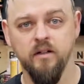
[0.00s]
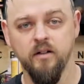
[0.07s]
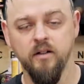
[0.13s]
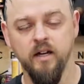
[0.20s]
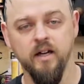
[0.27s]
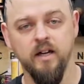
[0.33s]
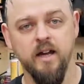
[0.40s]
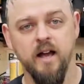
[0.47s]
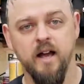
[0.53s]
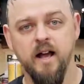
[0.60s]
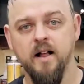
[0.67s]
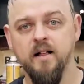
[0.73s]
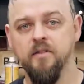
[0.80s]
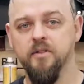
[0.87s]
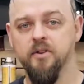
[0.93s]
Okay.
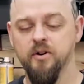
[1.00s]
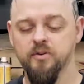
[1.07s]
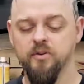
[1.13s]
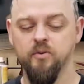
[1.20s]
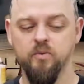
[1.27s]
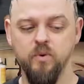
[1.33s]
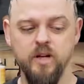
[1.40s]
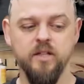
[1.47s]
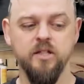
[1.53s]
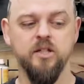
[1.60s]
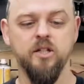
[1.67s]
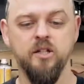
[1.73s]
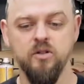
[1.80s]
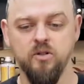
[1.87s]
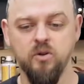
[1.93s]
The reason
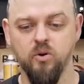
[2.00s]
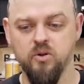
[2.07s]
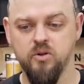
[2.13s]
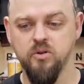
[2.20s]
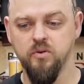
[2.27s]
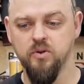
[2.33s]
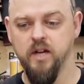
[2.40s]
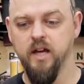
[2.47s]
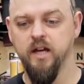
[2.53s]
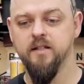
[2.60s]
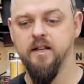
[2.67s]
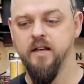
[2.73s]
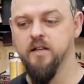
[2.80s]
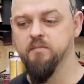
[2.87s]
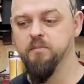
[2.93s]
to use quarter sawn
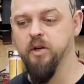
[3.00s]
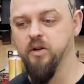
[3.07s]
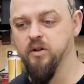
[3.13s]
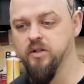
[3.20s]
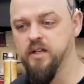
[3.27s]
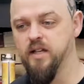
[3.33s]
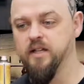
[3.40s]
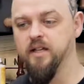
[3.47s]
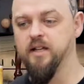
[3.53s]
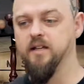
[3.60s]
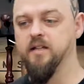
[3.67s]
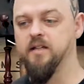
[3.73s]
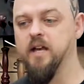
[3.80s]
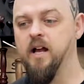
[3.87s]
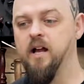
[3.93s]
necks is because it
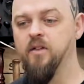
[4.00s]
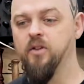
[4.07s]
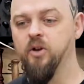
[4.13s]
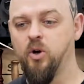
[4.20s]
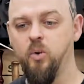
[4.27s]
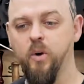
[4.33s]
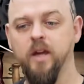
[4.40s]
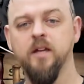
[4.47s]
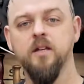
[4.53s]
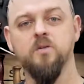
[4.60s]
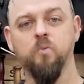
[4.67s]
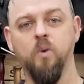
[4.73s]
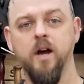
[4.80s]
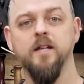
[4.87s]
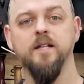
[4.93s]
is the
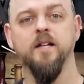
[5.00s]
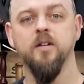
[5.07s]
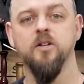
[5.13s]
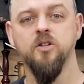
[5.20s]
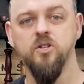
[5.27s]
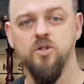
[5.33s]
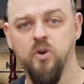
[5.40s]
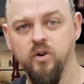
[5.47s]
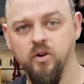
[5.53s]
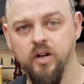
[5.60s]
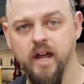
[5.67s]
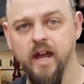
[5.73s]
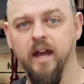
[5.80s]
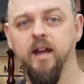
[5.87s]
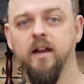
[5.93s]
quickest way to get a strong
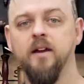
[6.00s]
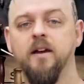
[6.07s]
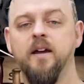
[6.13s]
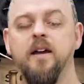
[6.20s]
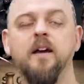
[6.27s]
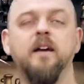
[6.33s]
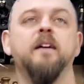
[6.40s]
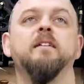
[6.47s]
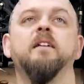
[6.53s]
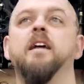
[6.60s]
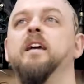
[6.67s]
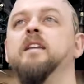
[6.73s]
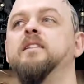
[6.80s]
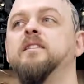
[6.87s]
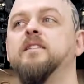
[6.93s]
neck.
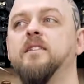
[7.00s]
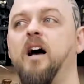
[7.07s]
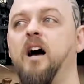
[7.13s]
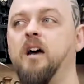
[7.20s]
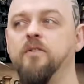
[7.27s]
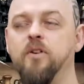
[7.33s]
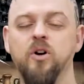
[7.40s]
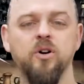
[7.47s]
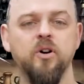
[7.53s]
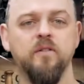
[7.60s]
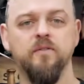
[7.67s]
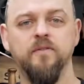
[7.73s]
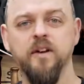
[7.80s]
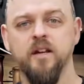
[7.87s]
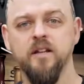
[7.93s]
I've
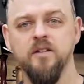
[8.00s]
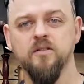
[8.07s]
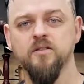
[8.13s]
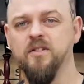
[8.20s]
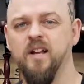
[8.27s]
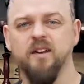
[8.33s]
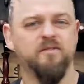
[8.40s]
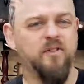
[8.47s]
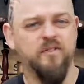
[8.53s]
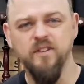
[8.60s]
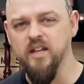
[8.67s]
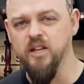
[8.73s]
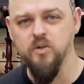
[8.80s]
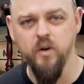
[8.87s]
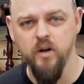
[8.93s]
heard figures of like
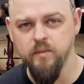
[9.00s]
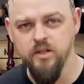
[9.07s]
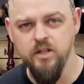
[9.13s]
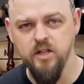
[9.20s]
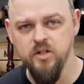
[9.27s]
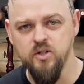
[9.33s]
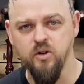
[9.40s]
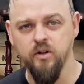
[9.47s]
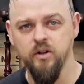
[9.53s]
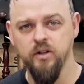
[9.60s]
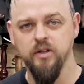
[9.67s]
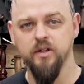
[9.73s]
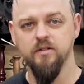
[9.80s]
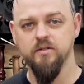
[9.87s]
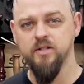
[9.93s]
15-20% stronger
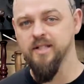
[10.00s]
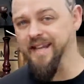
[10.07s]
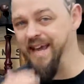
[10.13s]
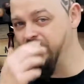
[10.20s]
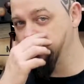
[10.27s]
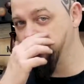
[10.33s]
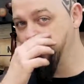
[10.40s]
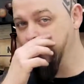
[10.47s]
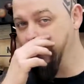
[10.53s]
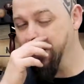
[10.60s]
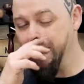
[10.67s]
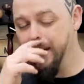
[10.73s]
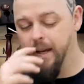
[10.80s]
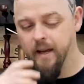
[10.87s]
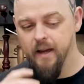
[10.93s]
than standard,
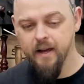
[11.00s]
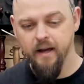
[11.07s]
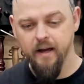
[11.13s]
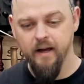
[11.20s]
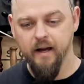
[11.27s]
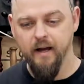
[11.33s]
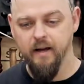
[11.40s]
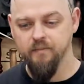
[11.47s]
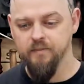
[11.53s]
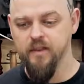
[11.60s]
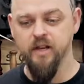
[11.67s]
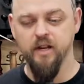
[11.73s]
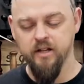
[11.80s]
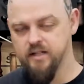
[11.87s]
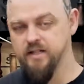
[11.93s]

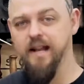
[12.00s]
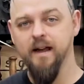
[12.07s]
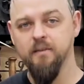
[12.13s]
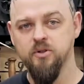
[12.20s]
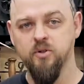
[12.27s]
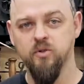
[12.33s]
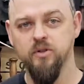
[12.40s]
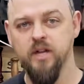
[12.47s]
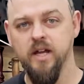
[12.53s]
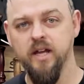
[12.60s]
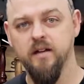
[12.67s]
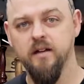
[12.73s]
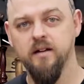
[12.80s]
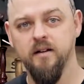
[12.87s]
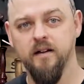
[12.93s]
than a slab sawn
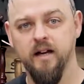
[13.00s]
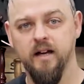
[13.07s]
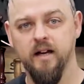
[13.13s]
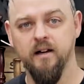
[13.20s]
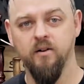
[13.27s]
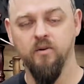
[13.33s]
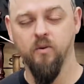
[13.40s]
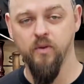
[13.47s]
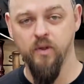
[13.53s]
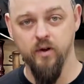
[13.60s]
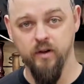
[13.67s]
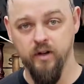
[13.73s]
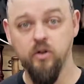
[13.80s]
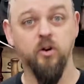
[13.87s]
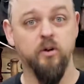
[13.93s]
neck, although
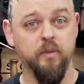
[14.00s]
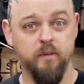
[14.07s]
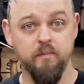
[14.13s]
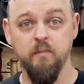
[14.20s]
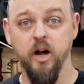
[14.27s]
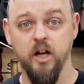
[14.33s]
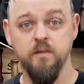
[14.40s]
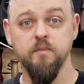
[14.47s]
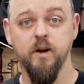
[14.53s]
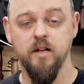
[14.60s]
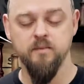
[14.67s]
it could be much